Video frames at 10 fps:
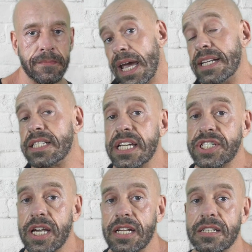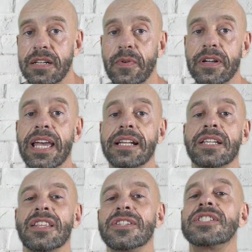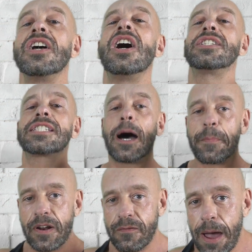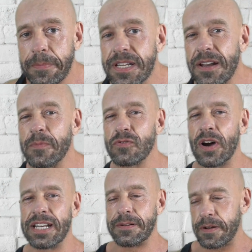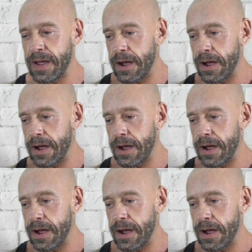In addition, when I get to those last couple of reps and I'm grinding them